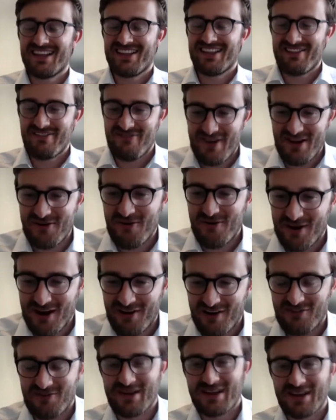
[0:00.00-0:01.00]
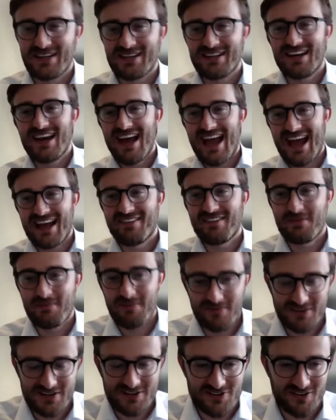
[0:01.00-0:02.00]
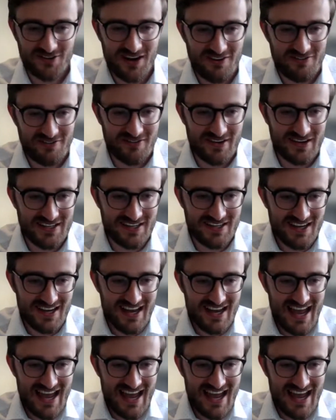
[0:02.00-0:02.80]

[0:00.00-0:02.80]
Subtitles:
the federal government and the provincial government.